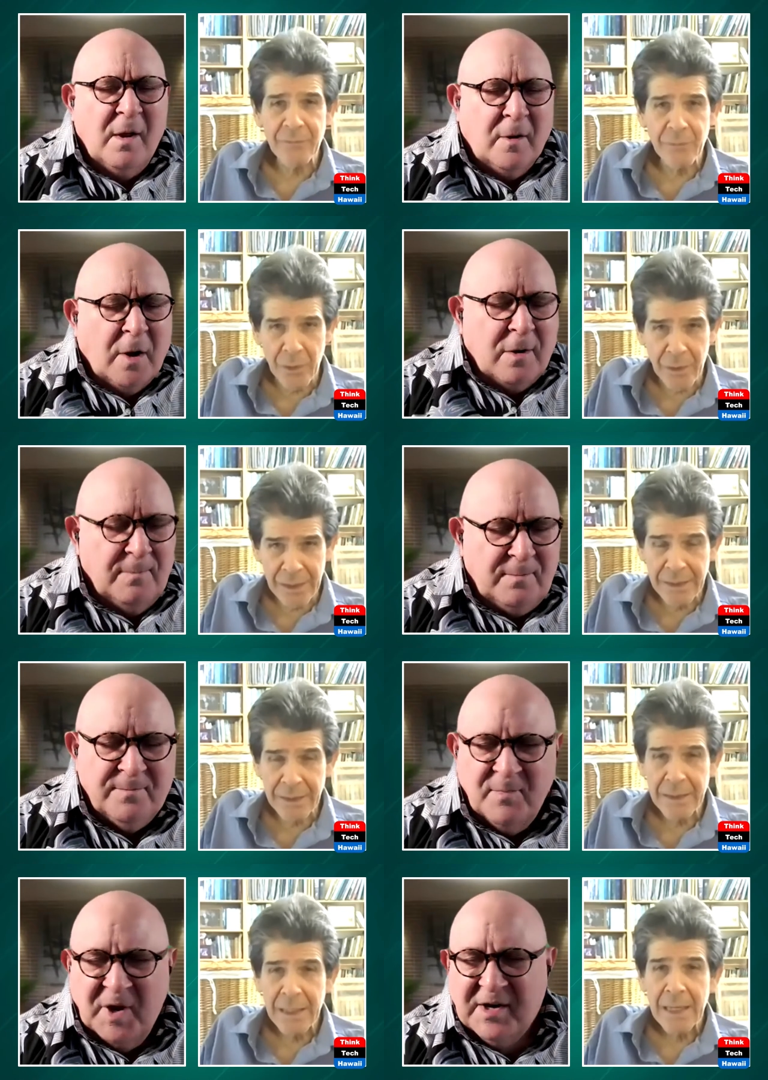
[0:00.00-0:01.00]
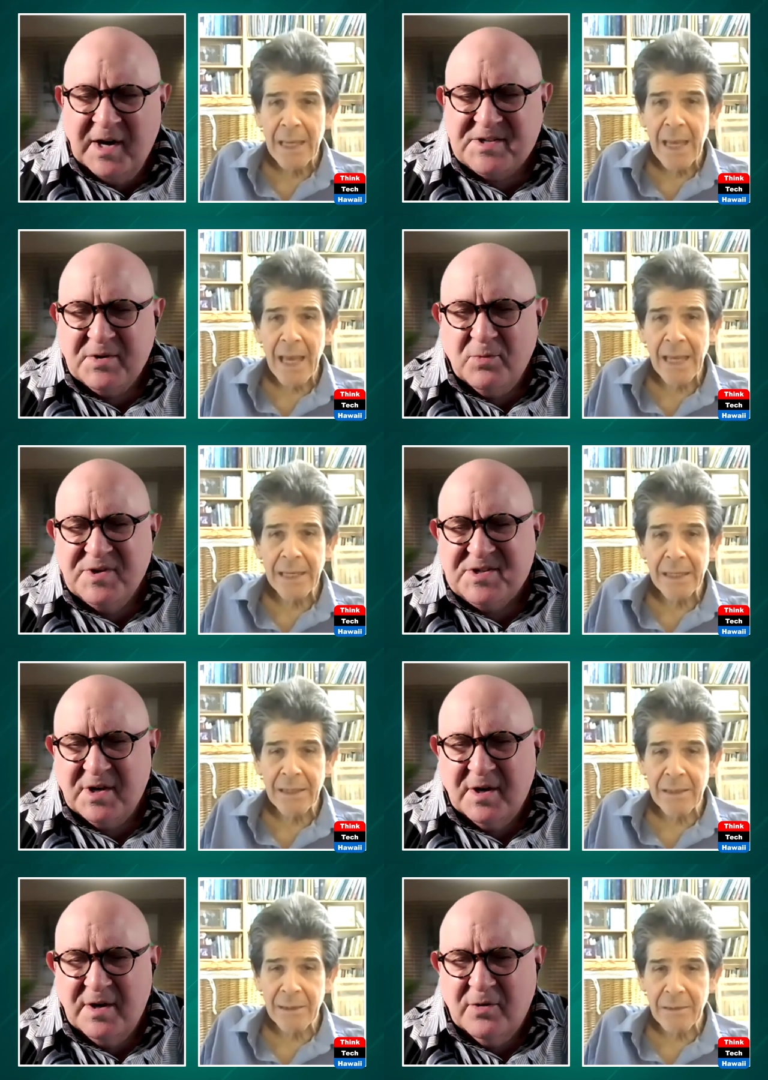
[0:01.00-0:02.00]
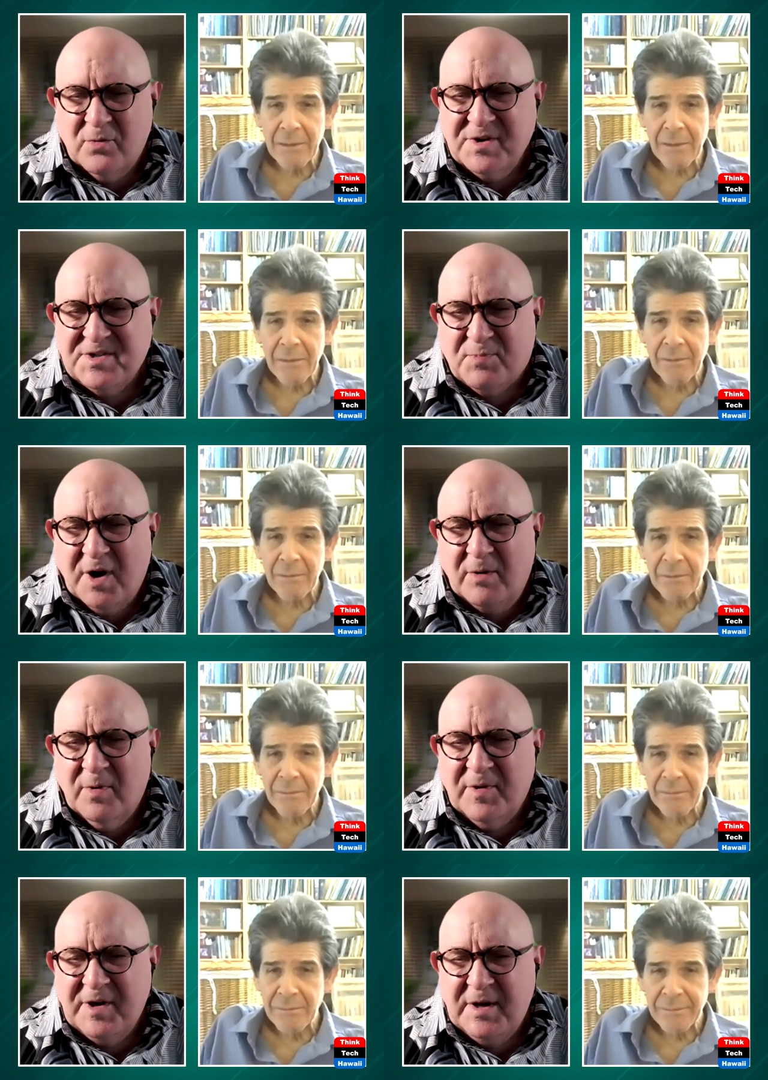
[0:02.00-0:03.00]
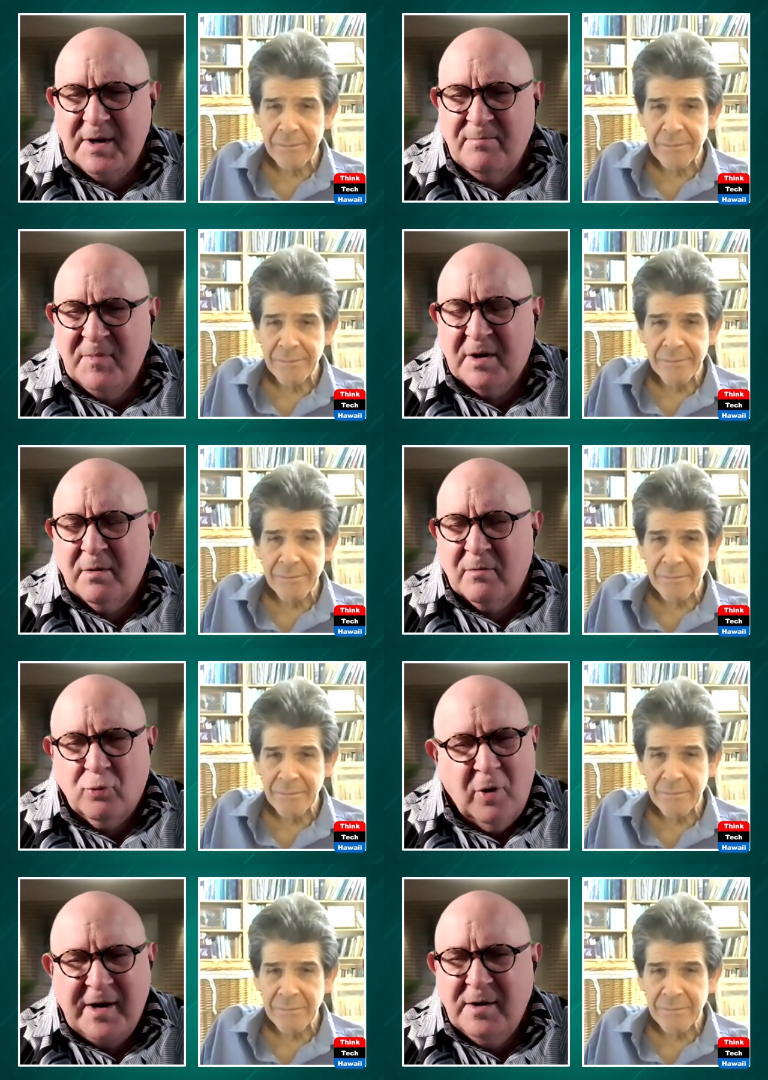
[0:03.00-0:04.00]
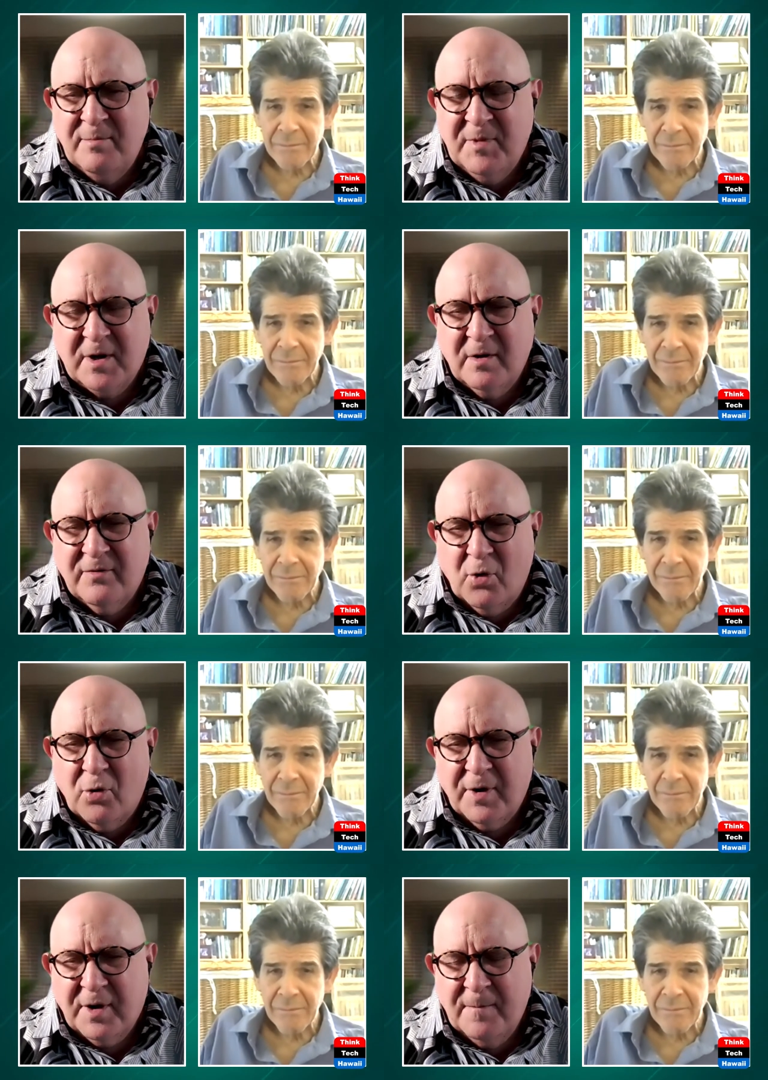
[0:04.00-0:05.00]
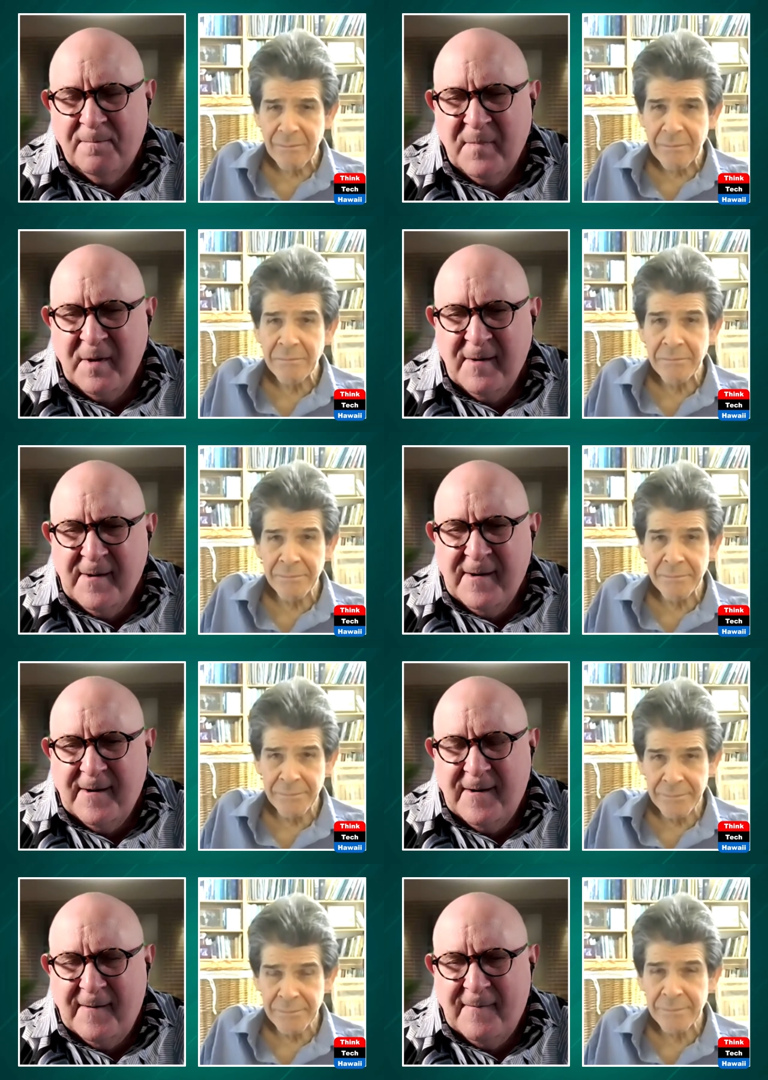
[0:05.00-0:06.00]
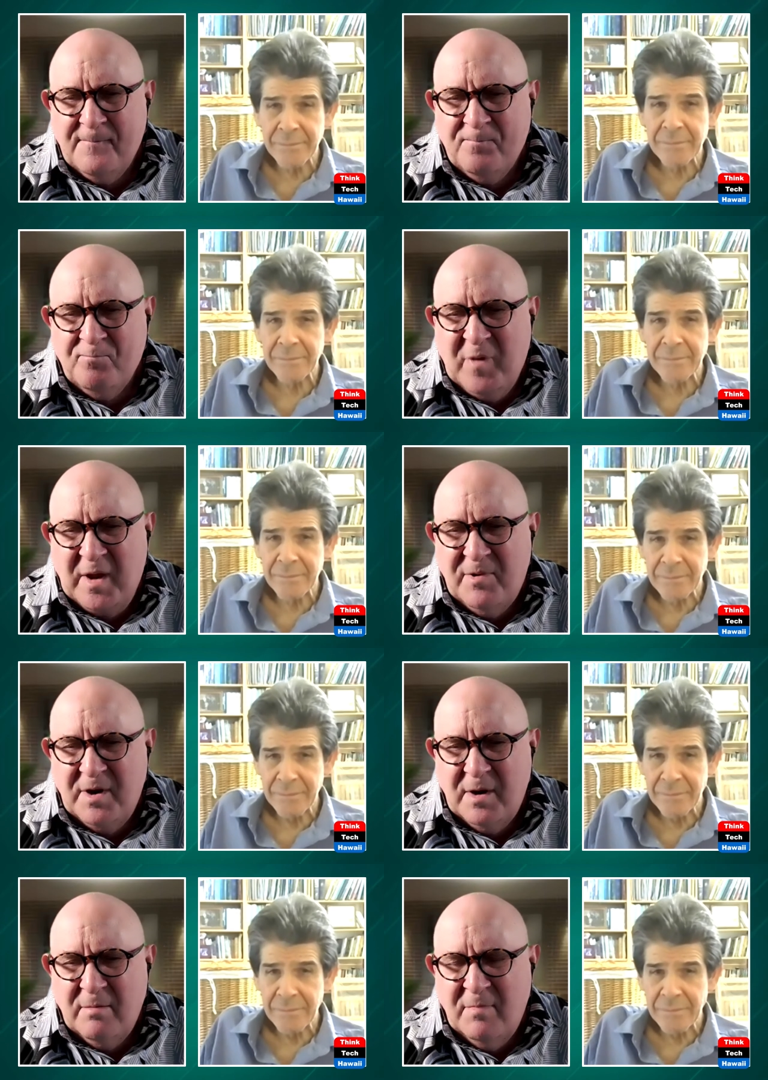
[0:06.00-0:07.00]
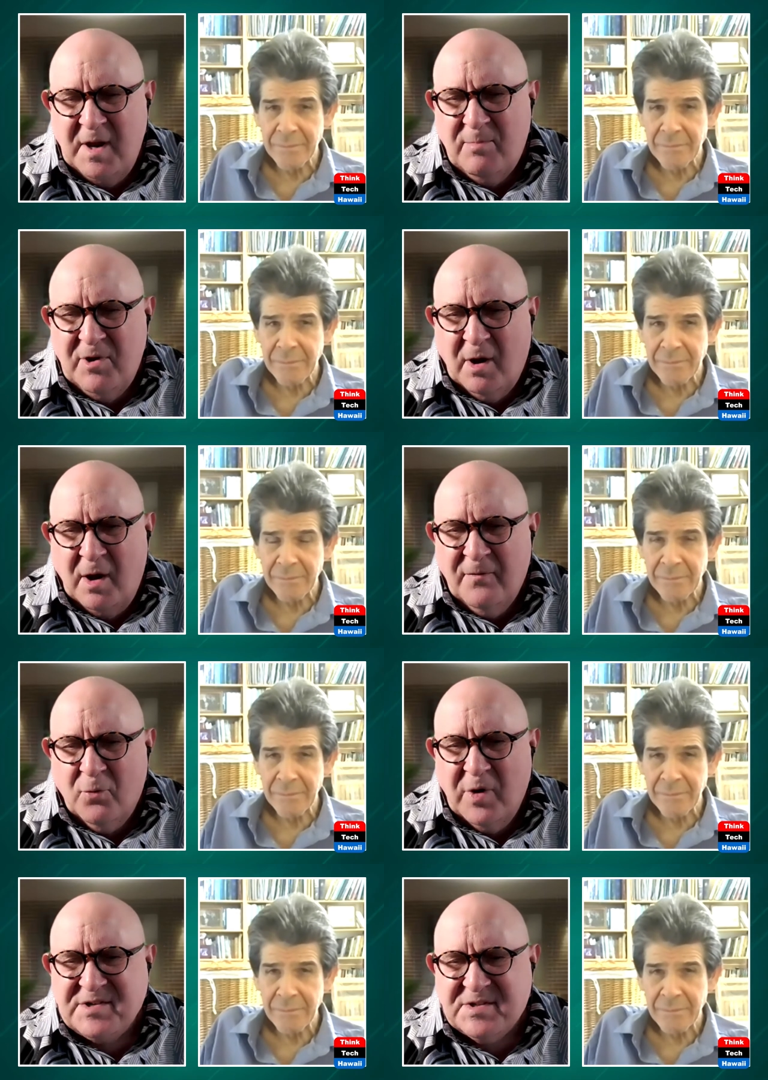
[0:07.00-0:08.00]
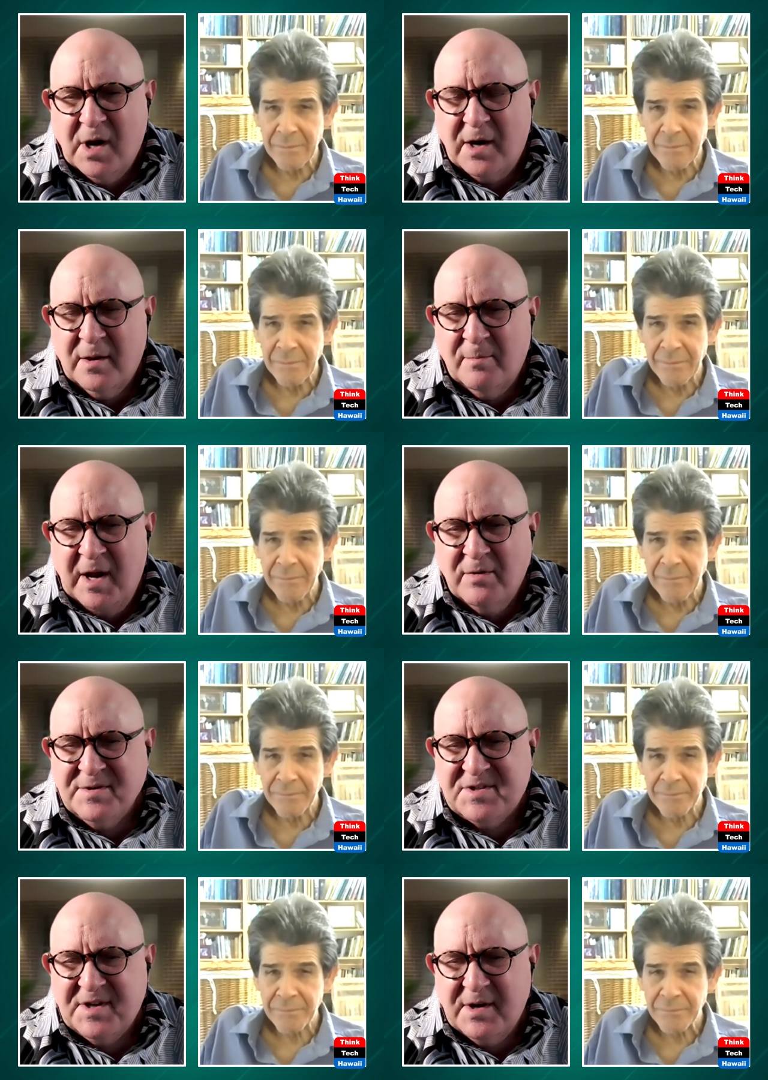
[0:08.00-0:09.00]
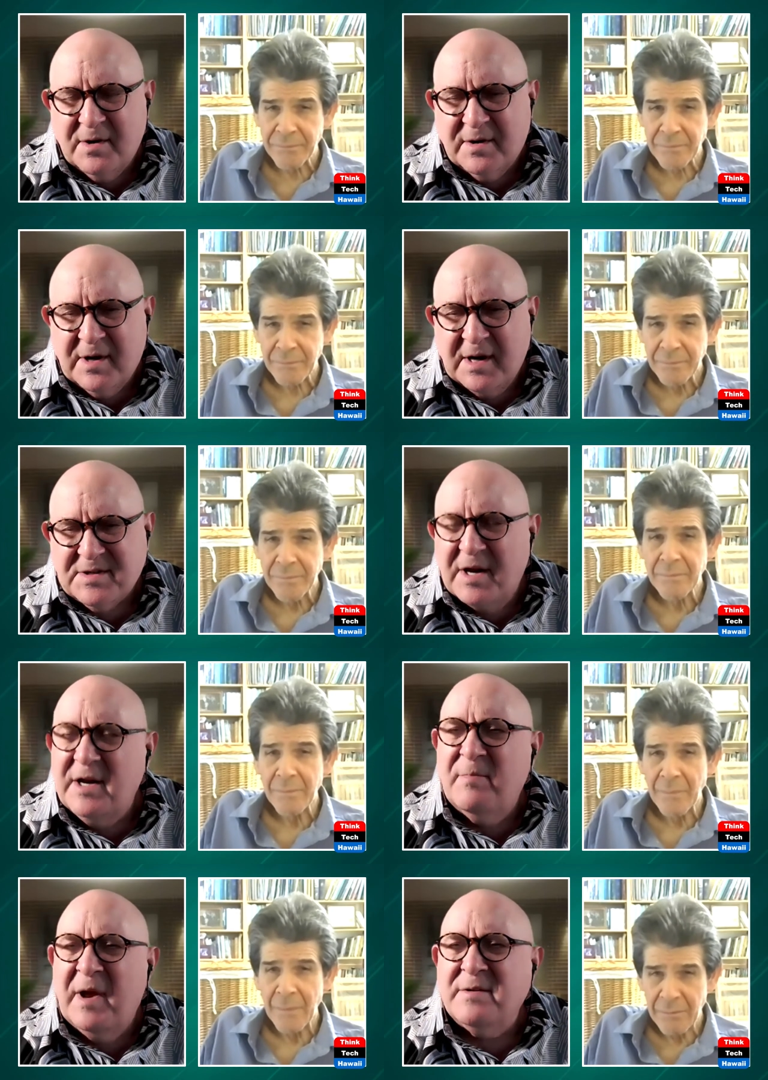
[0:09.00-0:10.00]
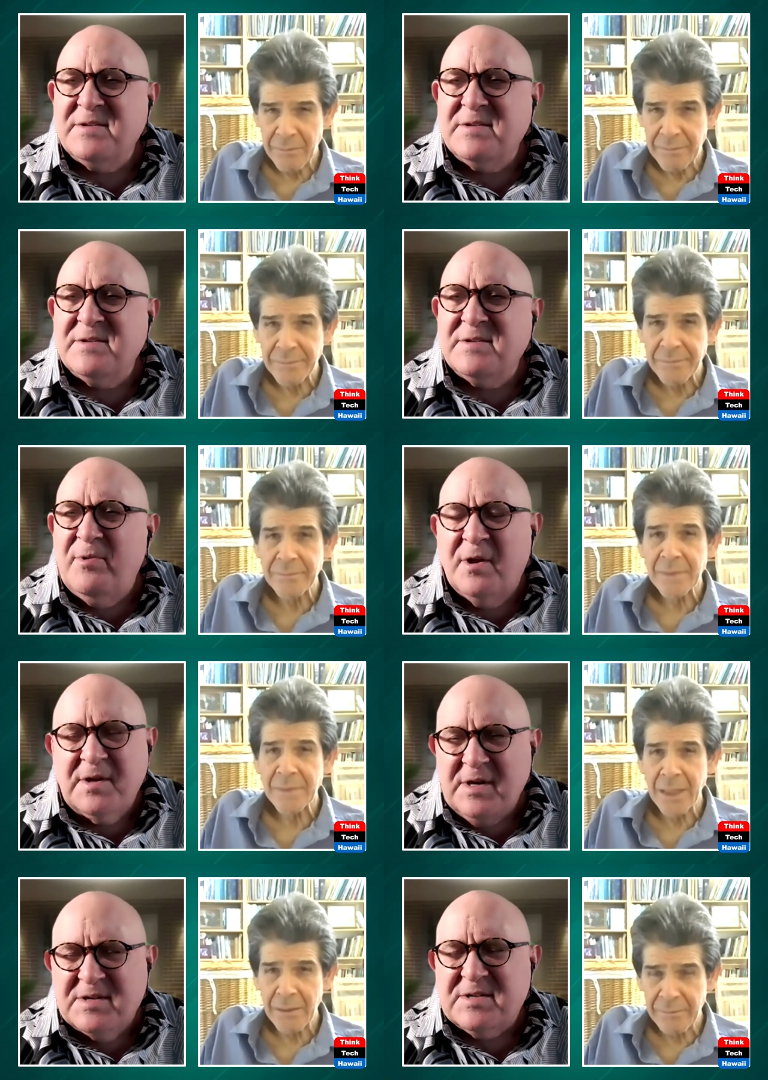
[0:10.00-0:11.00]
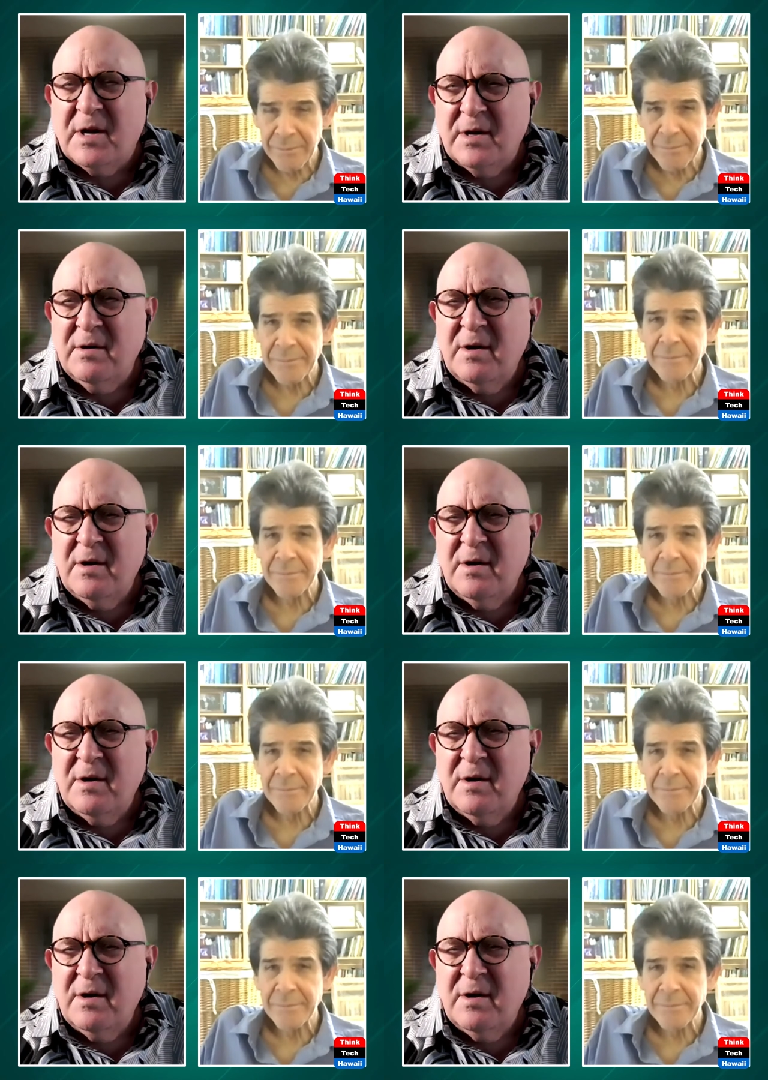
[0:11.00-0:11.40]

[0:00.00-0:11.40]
Speaker 1: of Oregon. My guess it was probably right in the middle of Oregon, maybe on the west side of the mountains there, Cascade Mountains, maybe on the east side,